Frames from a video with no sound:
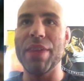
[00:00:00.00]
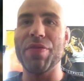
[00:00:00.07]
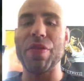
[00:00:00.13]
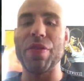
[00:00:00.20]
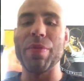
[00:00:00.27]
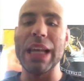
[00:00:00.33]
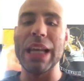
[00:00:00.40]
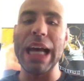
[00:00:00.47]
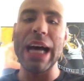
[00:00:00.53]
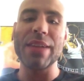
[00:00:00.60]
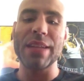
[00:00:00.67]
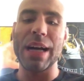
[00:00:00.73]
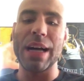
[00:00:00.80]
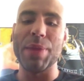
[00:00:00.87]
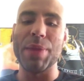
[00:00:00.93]
And from the
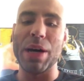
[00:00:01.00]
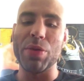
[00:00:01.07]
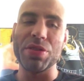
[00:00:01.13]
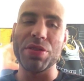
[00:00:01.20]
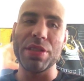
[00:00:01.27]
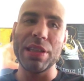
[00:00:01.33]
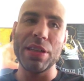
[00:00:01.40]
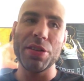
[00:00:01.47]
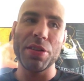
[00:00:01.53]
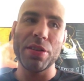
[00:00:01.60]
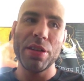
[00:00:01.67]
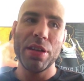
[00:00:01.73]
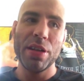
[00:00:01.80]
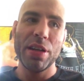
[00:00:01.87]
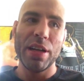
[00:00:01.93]
last time I was
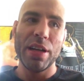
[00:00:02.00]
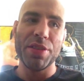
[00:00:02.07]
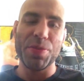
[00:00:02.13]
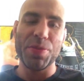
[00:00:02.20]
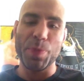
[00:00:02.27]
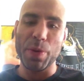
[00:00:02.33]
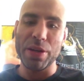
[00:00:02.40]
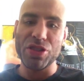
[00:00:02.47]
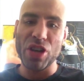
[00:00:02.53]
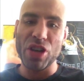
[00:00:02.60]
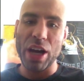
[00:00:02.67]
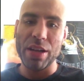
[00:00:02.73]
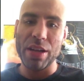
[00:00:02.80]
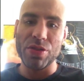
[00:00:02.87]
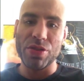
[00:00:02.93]
here, it's pretty
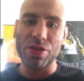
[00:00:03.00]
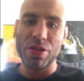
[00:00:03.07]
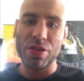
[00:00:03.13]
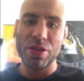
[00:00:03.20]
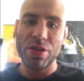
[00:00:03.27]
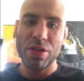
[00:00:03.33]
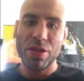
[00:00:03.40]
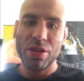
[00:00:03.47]
changed.